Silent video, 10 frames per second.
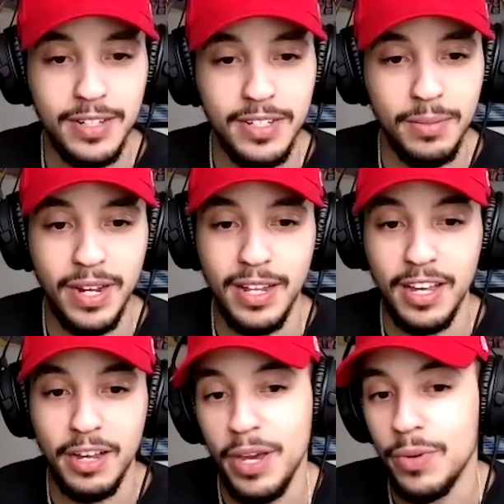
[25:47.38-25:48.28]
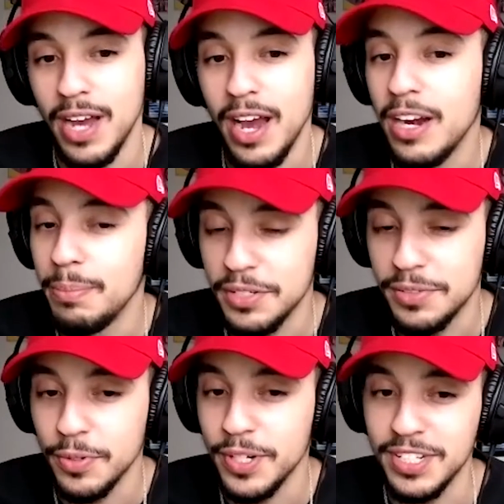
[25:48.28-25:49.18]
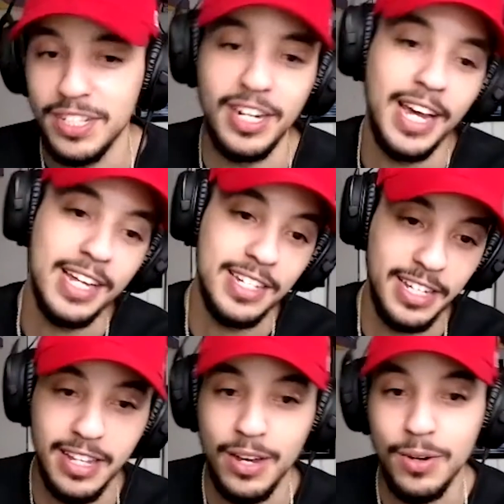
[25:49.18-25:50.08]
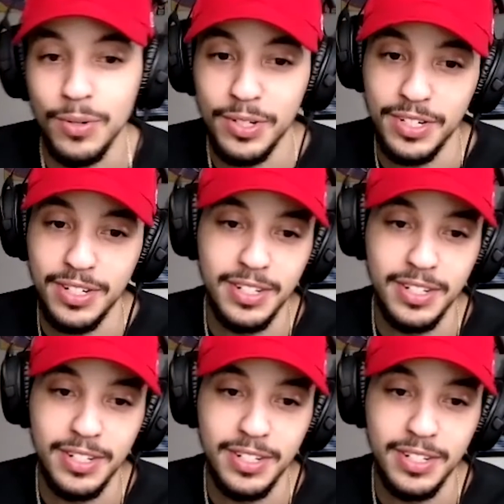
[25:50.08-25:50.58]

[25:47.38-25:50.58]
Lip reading: somebody like a male with a higher pitched voice. And then as they get like older.